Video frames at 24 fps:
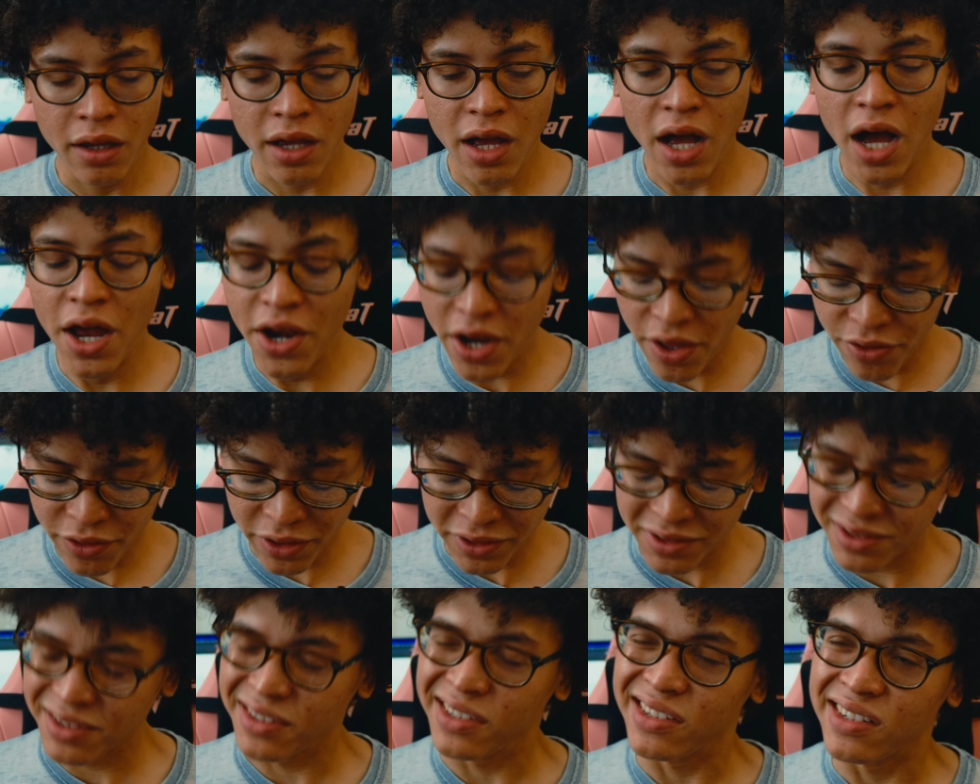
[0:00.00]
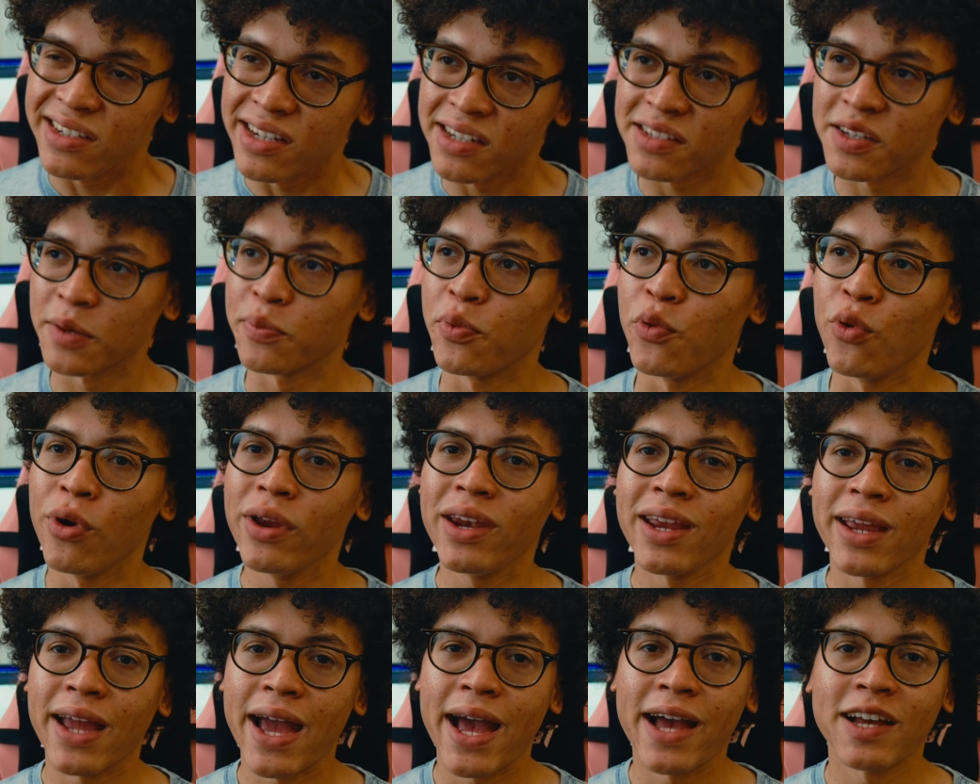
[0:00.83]
Another
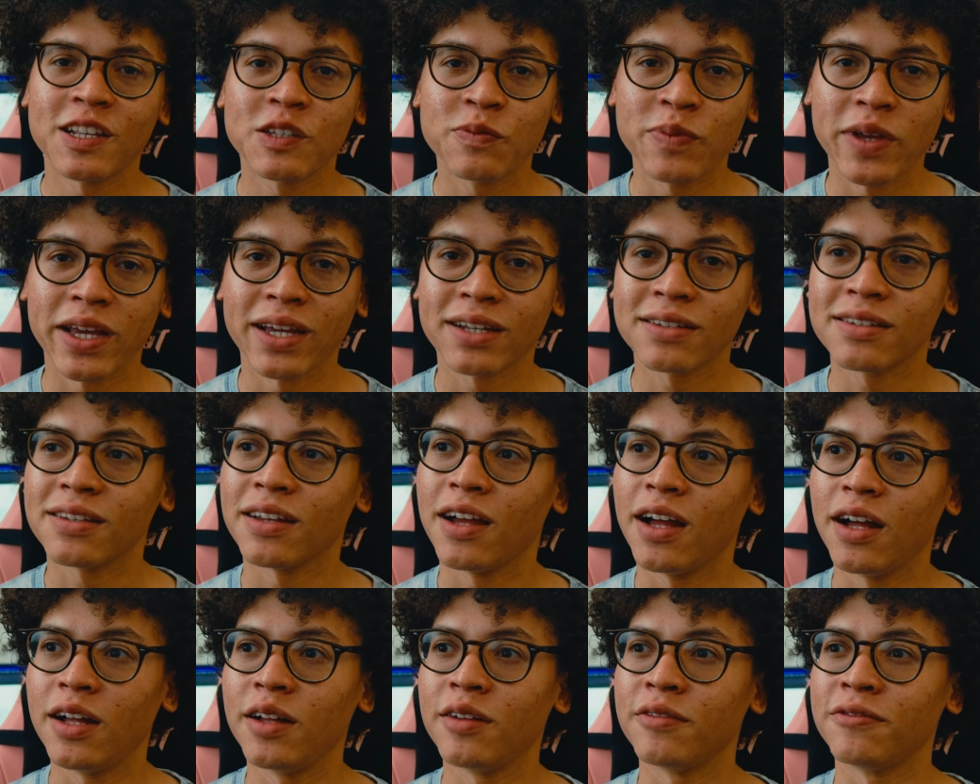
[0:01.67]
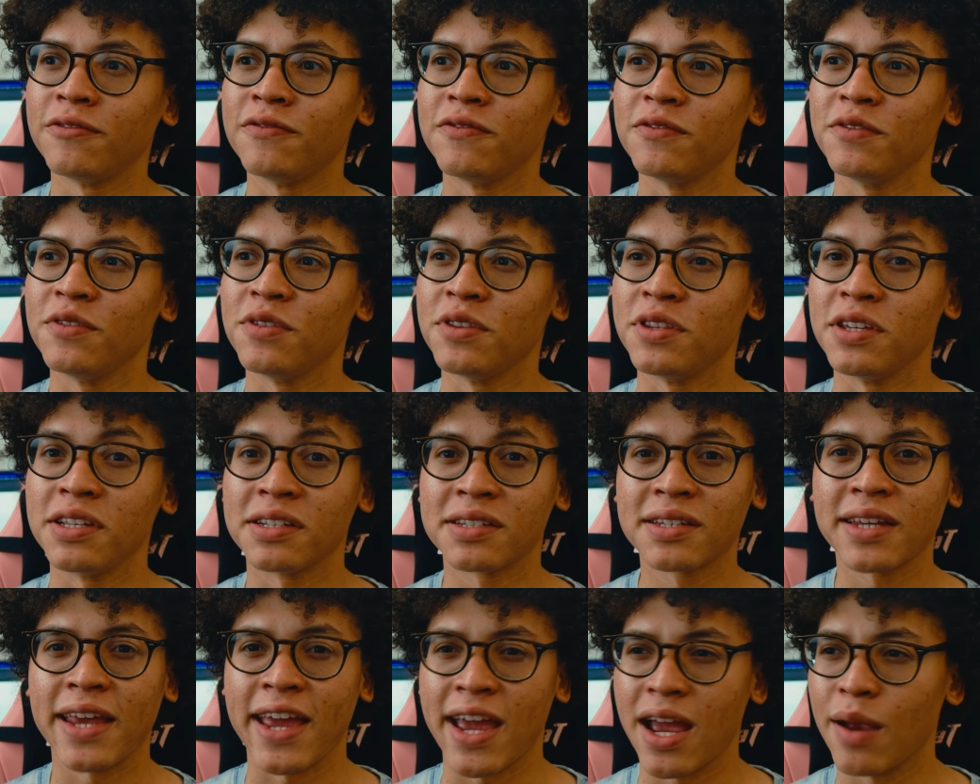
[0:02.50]
disappointing aspect of this
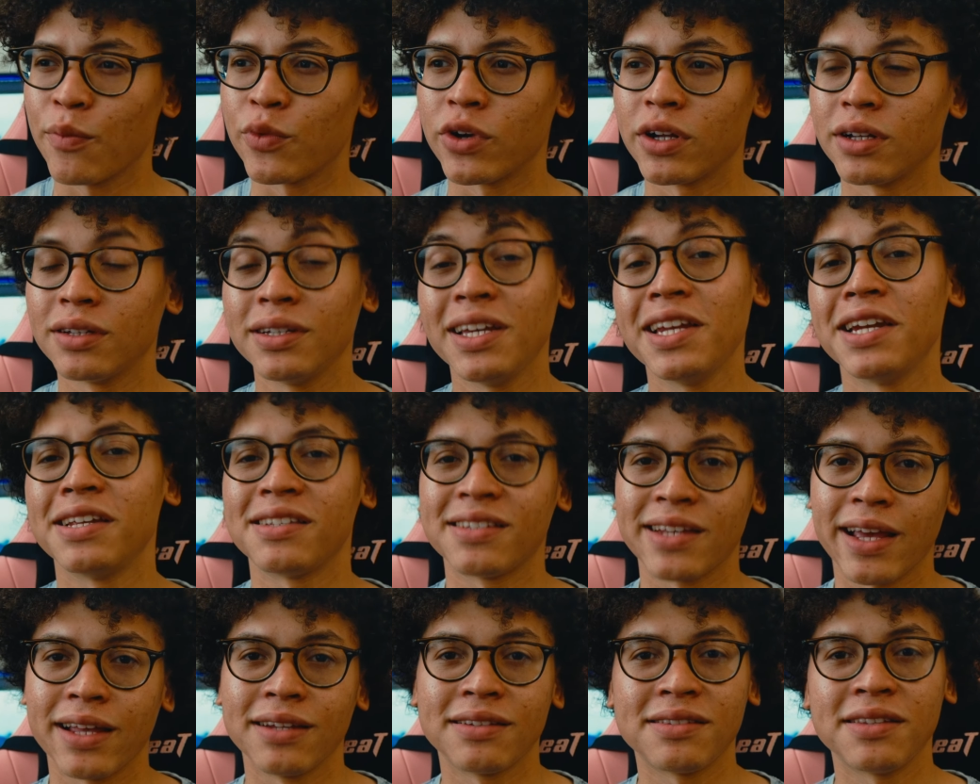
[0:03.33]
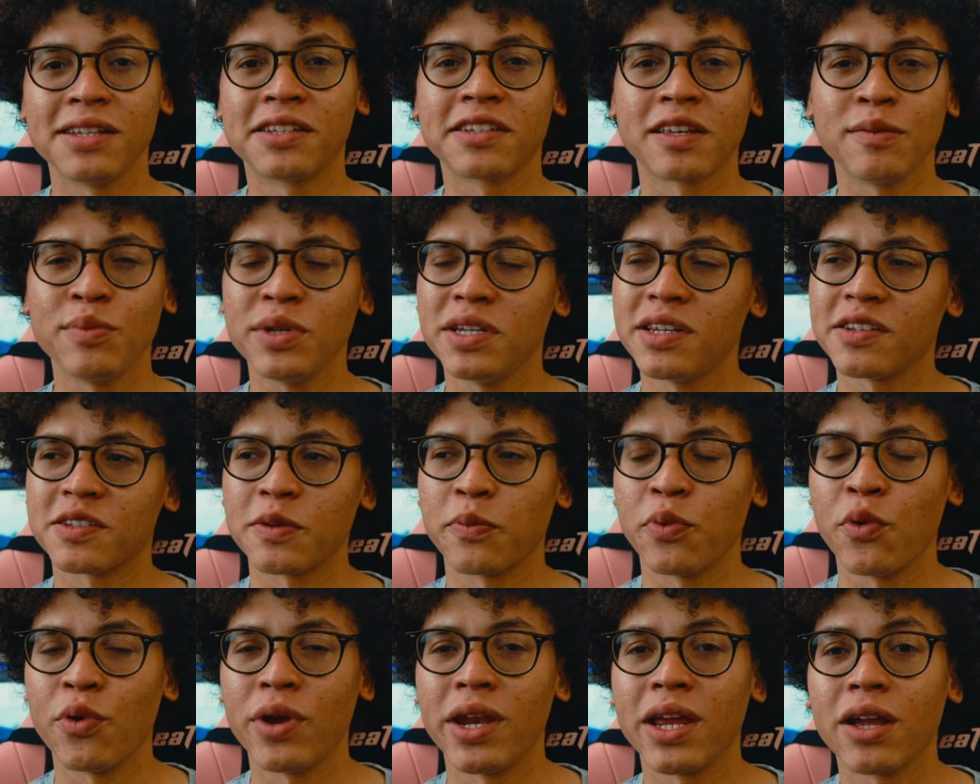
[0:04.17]
camera, in a sense, this can be
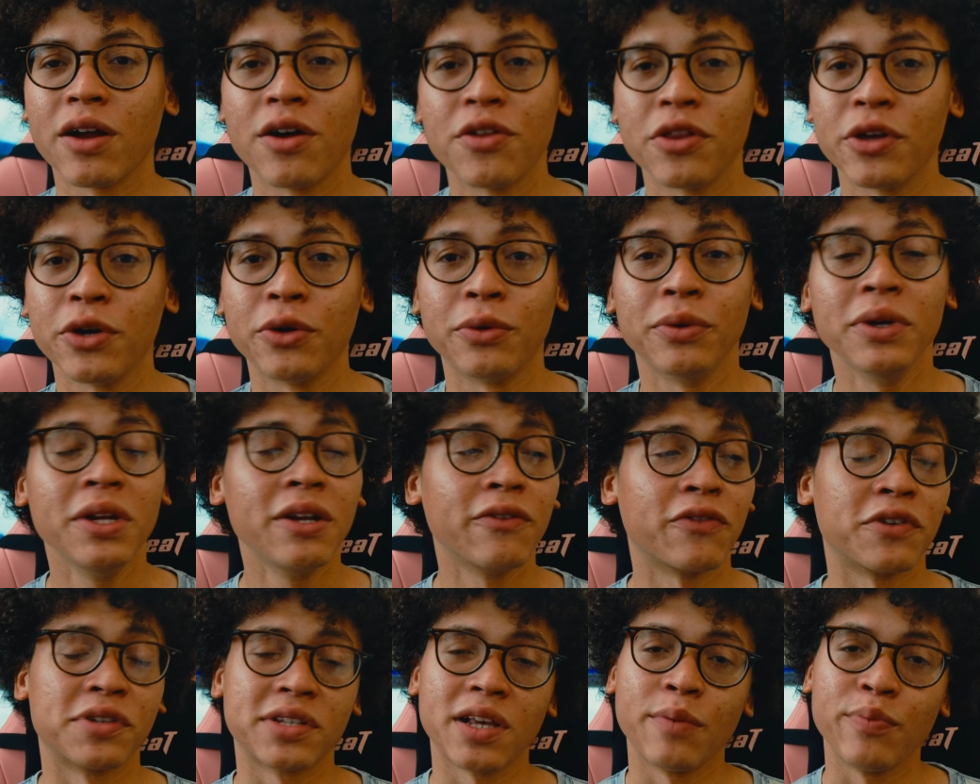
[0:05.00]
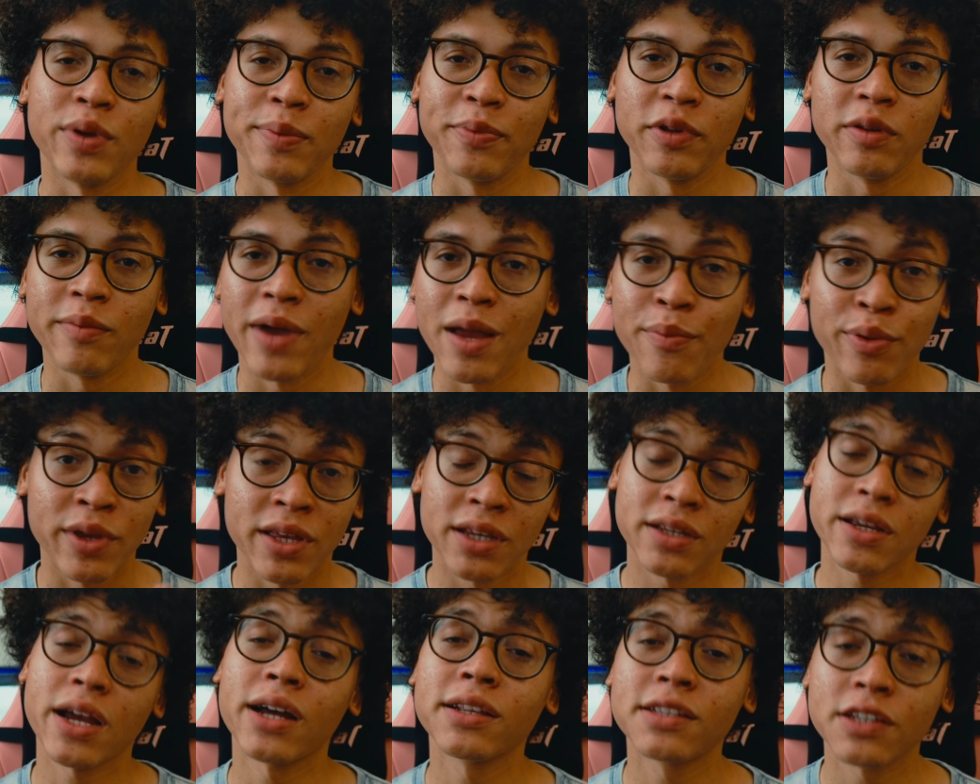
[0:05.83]
disappointing, although for some people it might be
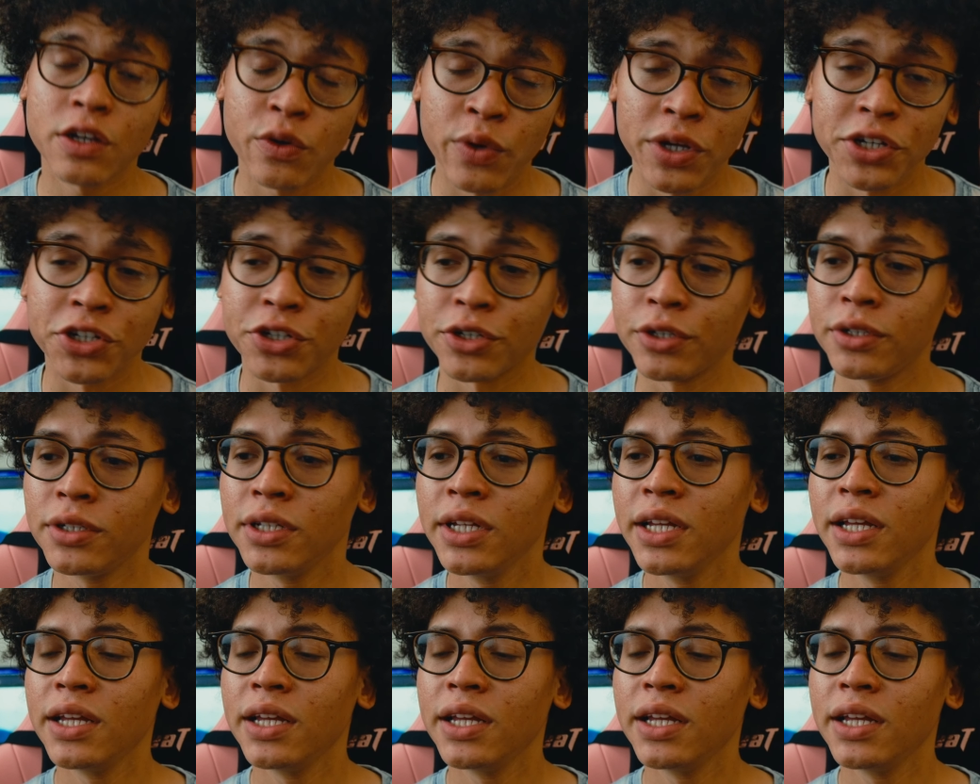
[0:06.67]
inconsequential,